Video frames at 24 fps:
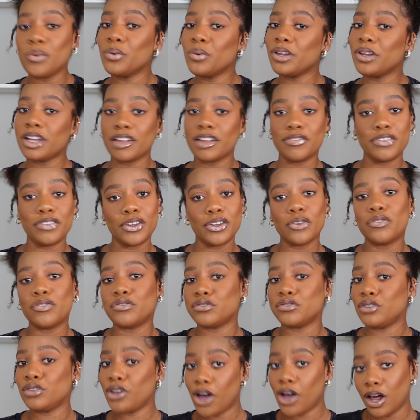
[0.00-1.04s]
really feel
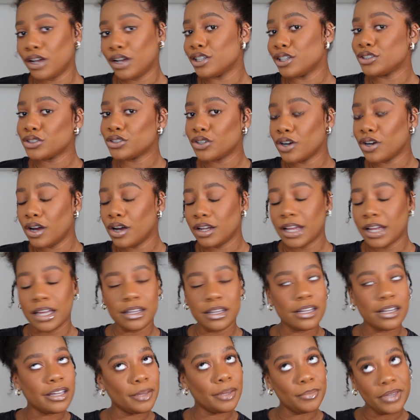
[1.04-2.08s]
flawless, girl. Like,
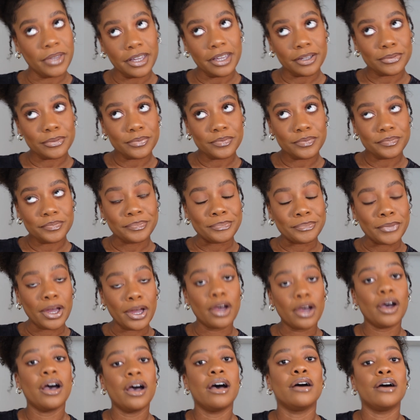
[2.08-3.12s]
look at me.
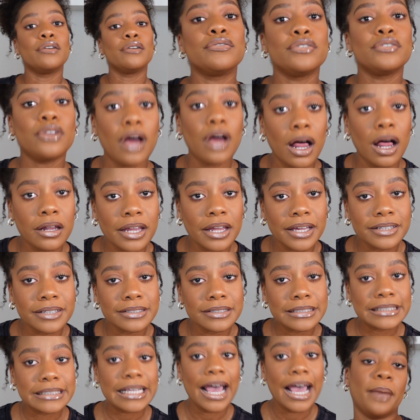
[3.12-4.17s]

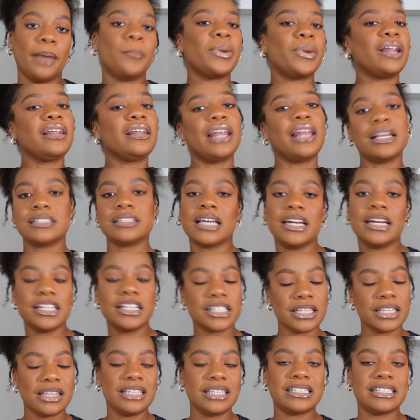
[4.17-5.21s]
Flawless. but let's get
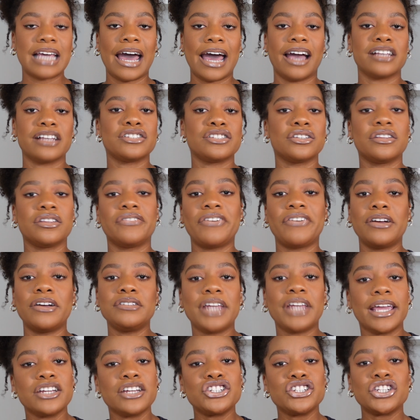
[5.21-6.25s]
into these hacks. So the
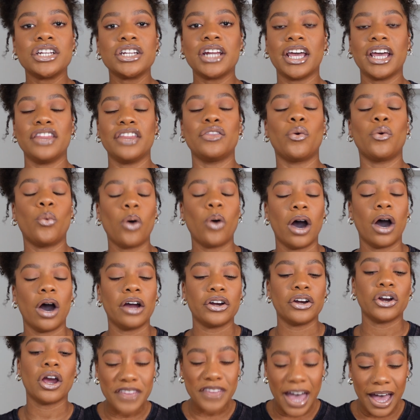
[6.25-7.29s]
foundation and the
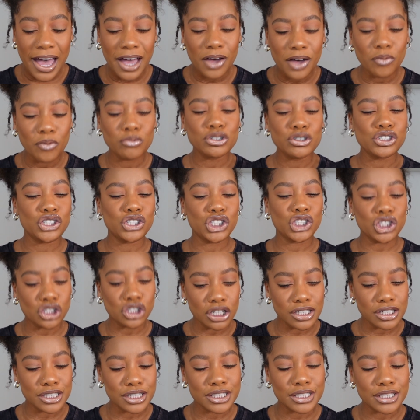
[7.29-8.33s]
water, that was
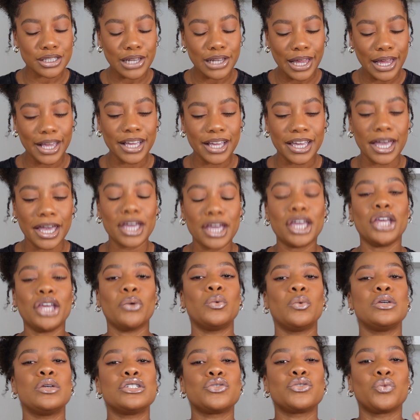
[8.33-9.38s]
just like, it
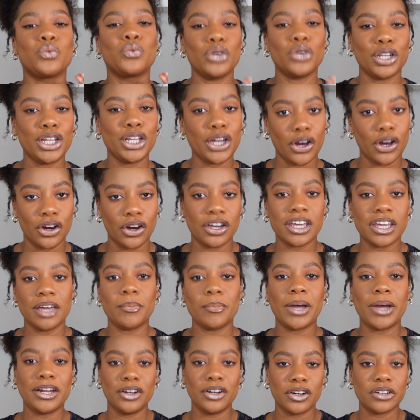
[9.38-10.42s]
was really irking
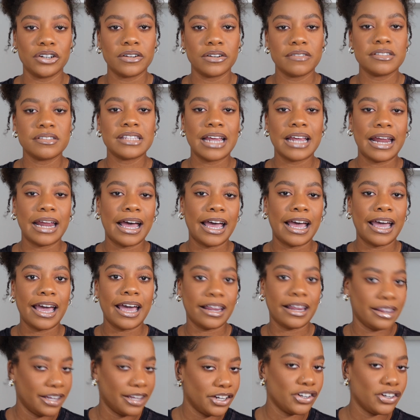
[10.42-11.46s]
my nerves that
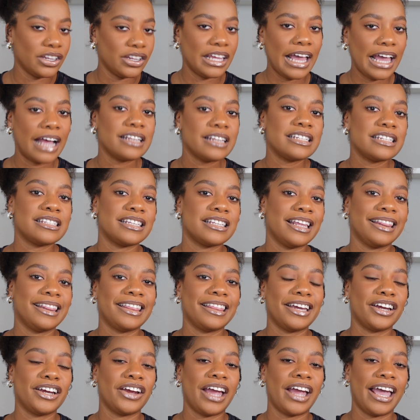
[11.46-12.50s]
I literally had to sit
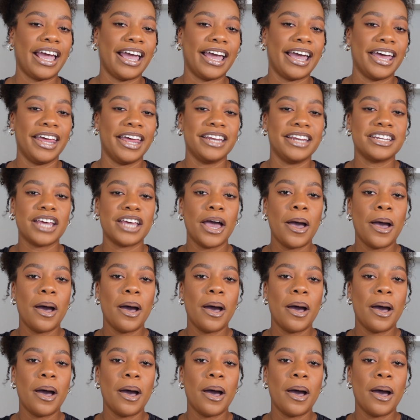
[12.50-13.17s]
there and